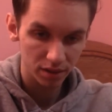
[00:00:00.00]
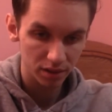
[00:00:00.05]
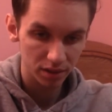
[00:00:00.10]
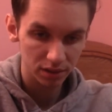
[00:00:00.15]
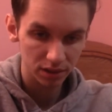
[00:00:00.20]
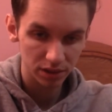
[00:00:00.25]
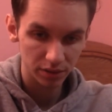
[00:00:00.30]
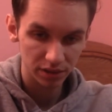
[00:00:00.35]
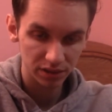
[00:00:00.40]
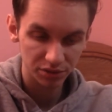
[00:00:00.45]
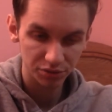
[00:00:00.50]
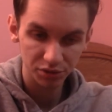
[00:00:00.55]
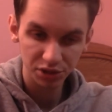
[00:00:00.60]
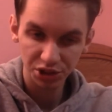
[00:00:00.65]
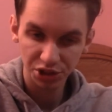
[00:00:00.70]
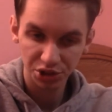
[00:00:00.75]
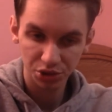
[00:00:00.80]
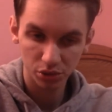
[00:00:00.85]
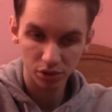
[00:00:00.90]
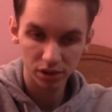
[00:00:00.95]
So it's really
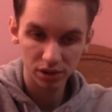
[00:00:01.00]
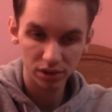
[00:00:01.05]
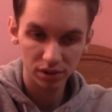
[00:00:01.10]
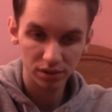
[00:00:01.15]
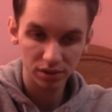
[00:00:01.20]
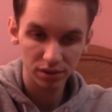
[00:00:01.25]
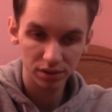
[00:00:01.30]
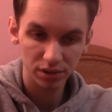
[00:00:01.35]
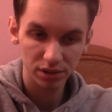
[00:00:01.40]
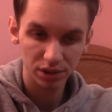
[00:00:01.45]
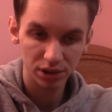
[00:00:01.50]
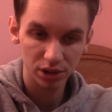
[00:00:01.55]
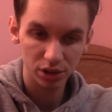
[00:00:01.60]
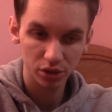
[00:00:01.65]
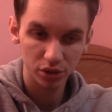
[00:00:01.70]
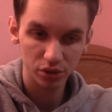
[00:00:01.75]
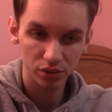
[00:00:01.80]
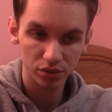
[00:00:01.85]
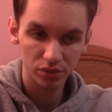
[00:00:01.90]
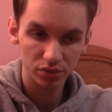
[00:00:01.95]
short.
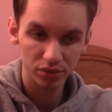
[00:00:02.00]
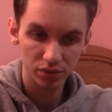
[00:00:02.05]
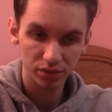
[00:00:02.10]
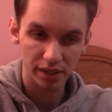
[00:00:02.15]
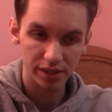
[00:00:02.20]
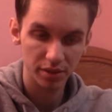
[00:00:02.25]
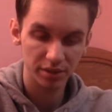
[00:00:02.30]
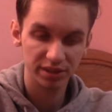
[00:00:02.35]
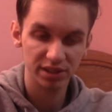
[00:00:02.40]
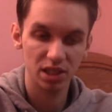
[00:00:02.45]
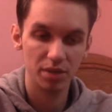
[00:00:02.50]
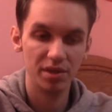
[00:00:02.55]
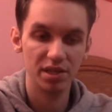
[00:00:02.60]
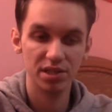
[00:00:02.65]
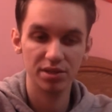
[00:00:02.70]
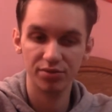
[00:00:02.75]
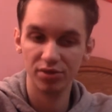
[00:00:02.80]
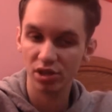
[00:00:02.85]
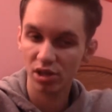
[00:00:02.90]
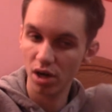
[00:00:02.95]
So I know it's gonna be a
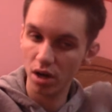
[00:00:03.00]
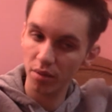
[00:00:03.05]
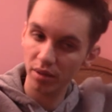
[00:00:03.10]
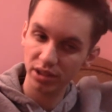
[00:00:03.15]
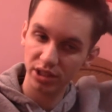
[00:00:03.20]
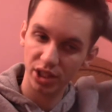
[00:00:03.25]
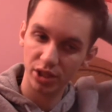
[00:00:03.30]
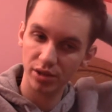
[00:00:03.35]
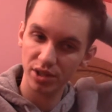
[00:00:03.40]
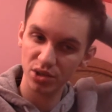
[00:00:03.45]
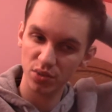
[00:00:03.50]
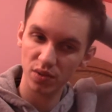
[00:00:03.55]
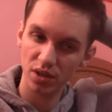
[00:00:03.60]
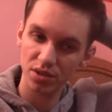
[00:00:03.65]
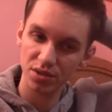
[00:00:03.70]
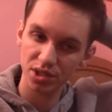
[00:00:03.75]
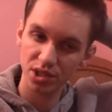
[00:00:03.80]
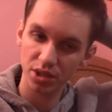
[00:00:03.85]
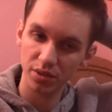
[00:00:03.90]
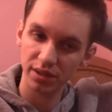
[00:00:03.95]
different commentator as well.
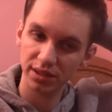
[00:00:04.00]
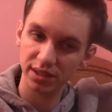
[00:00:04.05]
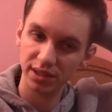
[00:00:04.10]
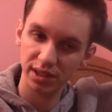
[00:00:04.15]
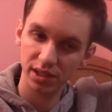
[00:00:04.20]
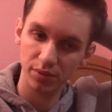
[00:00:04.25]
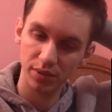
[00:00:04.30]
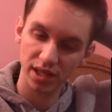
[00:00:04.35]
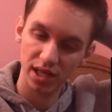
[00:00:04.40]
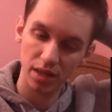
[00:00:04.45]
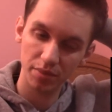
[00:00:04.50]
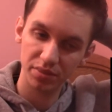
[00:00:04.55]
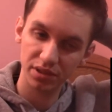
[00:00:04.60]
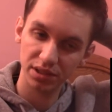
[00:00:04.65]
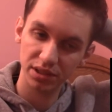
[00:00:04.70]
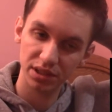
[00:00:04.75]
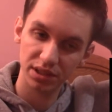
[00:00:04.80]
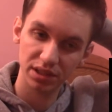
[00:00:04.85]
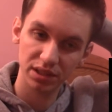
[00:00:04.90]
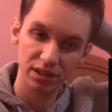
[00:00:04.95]
So let's see what
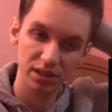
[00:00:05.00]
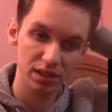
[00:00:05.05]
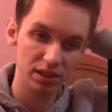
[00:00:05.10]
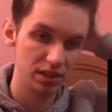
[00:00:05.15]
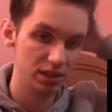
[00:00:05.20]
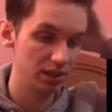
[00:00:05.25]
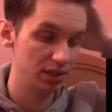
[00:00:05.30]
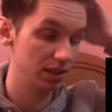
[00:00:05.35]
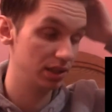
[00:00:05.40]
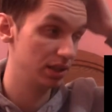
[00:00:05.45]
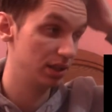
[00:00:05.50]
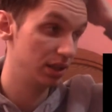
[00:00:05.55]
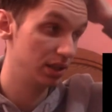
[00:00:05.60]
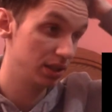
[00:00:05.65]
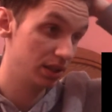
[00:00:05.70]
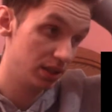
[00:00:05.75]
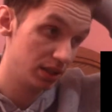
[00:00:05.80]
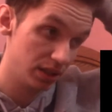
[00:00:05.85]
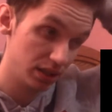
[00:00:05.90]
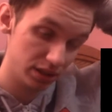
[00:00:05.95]
happens
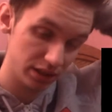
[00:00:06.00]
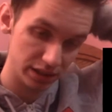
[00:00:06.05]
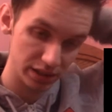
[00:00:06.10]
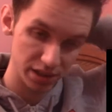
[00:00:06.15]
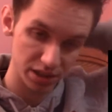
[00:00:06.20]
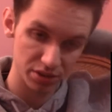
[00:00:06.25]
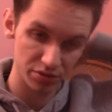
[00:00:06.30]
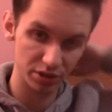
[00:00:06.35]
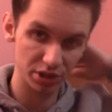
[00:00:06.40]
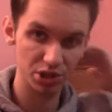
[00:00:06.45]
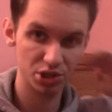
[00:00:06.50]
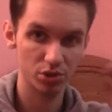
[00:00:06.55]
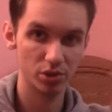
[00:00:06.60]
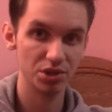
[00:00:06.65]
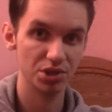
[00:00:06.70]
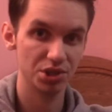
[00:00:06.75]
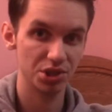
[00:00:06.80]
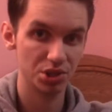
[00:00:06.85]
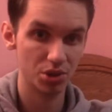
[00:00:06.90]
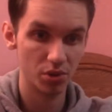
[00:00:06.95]
in this really short
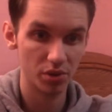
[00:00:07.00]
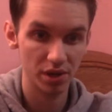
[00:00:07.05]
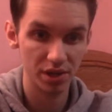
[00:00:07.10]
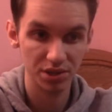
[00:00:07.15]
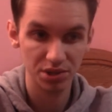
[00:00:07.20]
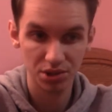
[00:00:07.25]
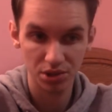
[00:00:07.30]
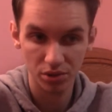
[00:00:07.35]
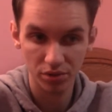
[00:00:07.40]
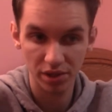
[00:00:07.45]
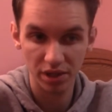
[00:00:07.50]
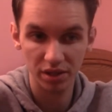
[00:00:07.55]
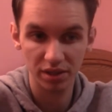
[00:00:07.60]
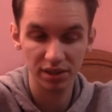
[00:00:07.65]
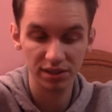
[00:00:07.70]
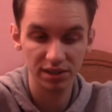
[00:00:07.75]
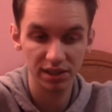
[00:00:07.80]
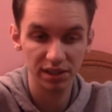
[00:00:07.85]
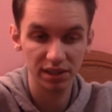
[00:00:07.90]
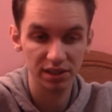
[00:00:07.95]
story story
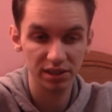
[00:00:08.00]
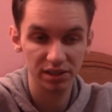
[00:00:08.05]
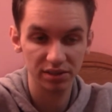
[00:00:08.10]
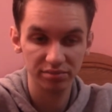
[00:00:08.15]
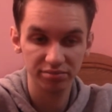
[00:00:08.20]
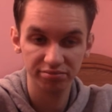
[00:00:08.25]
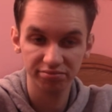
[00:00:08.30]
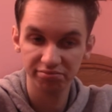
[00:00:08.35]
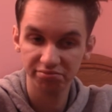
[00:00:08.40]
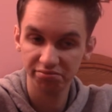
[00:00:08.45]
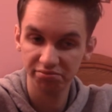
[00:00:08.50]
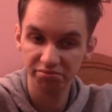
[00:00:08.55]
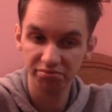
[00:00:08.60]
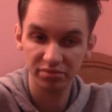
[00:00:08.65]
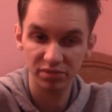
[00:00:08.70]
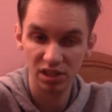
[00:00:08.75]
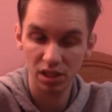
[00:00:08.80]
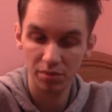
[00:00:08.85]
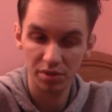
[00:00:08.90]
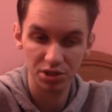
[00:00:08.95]
because like
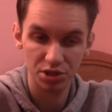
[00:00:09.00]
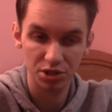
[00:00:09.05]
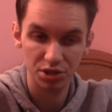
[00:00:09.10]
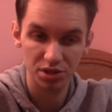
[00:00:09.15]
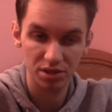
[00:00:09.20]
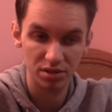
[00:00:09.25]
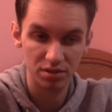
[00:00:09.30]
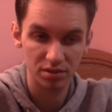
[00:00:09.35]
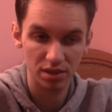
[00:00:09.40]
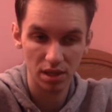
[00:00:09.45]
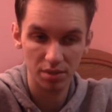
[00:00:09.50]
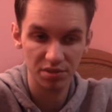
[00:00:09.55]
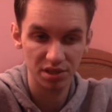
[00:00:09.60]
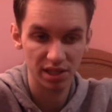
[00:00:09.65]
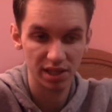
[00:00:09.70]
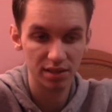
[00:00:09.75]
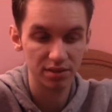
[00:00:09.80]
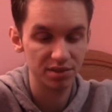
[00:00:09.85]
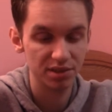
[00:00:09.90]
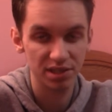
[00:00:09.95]
not much time to get
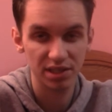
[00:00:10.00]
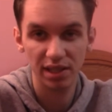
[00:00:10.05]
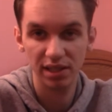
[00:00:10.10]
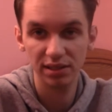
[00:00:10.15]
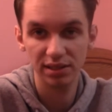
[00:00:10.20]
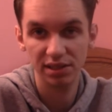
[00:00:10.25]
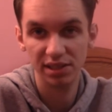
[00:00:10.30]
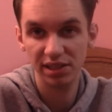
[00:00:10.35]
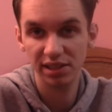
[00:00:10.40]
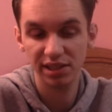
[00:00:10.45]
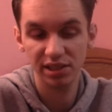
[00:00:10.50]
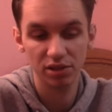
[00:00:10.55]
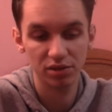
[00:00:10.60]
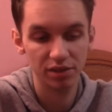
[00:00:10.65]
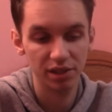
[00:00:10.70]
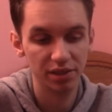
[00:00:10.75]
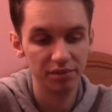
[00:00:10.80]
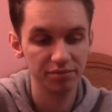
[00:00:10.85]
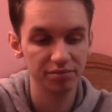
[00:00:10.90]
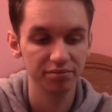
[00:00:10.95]
into, into detail,
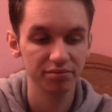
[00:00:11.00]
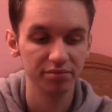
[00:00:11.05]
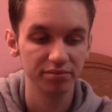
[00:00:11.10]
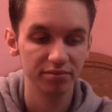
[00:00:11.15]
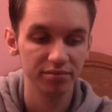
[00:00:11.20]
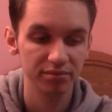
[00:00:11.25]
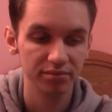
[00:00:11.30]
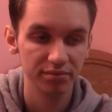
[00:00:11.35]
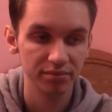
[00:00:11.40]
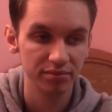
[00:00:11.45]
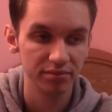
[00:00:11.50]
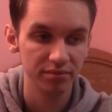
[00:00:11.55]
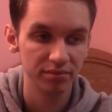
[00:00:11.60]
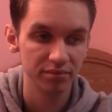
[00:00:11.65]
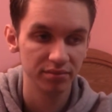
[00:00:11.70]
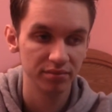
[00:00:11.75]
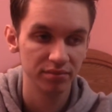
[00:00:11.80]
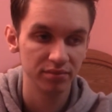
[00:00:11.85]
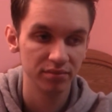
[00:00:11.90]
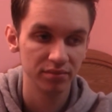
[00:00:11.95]
right? And
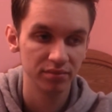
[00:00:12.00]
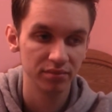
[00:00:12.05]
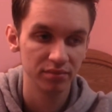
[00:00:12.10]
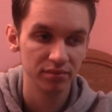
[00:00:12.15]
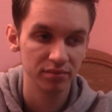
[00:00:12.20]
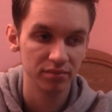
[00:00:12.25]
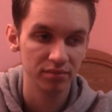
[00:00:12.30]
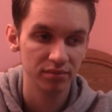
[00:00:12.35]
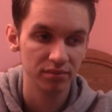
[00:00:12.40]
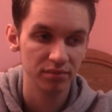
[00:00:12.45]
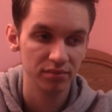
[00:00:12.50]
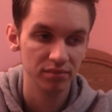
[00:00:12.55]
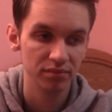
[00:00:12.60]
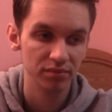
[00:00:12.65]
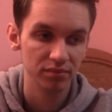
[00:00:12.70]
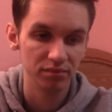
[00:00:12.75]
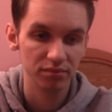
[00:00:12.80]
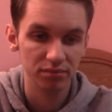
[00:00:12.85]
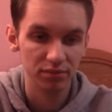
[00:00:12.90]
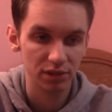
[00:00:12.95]
twisted.
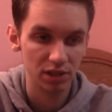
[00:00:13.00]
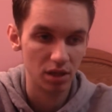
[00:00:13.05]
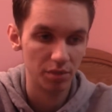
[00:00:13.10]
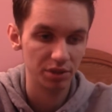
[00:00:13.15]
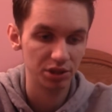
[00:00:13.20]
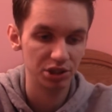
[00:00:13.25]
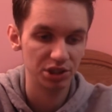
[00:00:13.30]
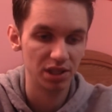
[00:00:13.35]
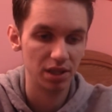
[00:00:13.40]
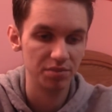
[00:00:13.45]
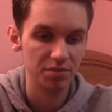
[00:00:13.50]
Not much time